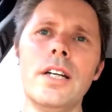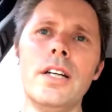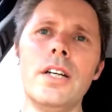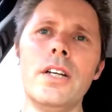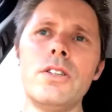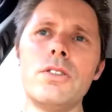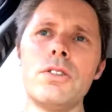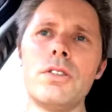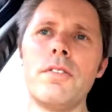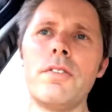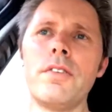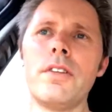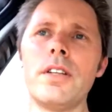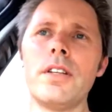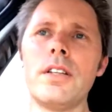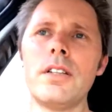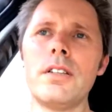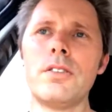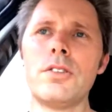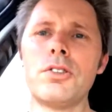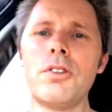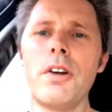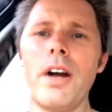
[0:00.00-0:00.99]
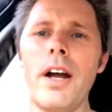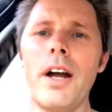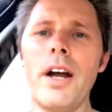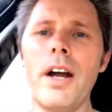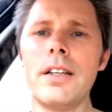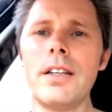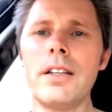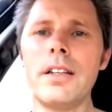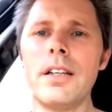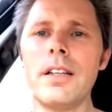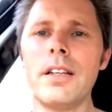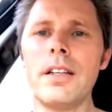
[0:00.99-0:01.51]
sort of the
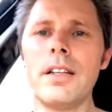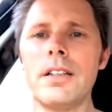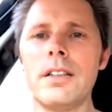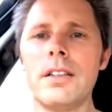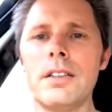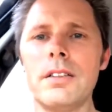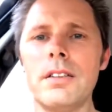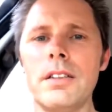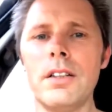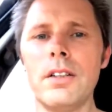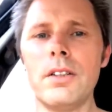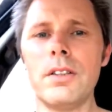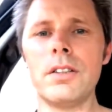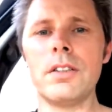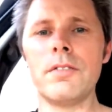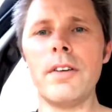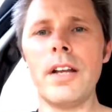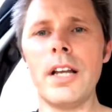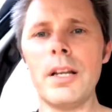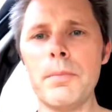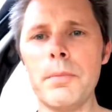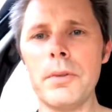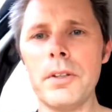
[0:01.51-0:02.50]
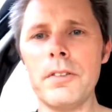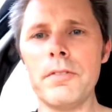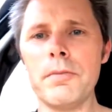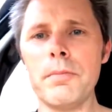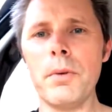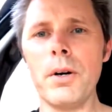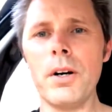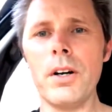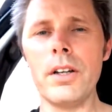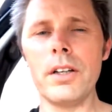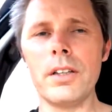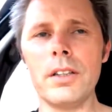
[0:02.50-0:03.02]
training and the you know the development of
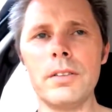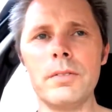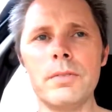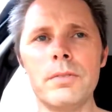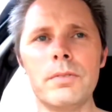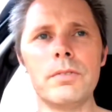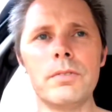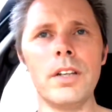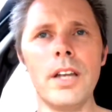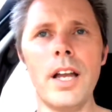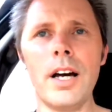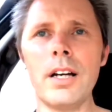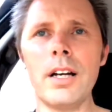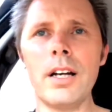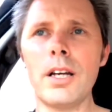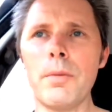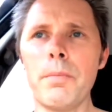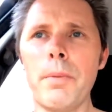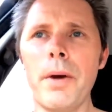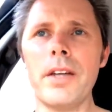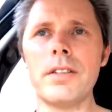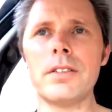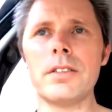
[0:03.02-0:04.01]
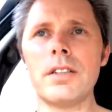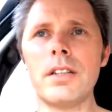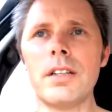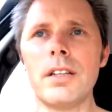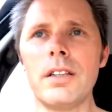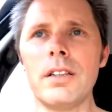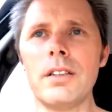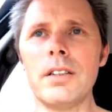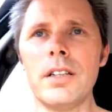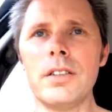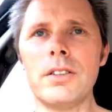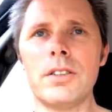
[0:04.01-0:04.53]
my lung capacity,
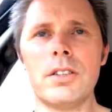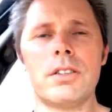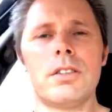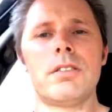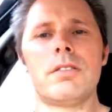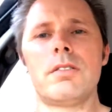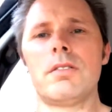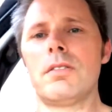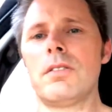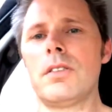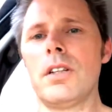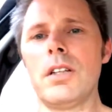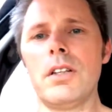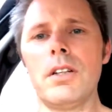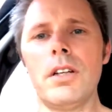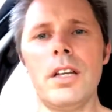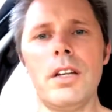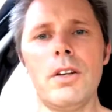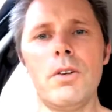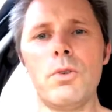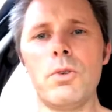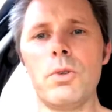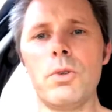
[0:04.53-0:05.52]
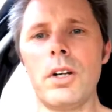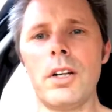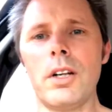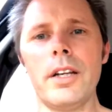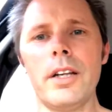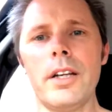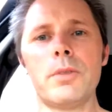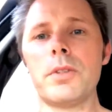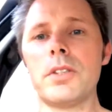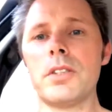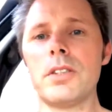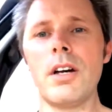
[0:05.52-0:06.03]
it just it, it all clicked
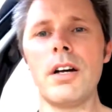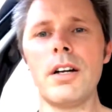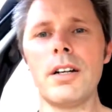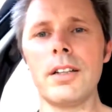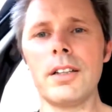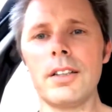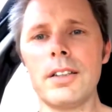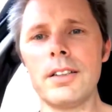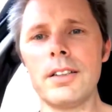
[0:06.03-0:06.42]
with cycling.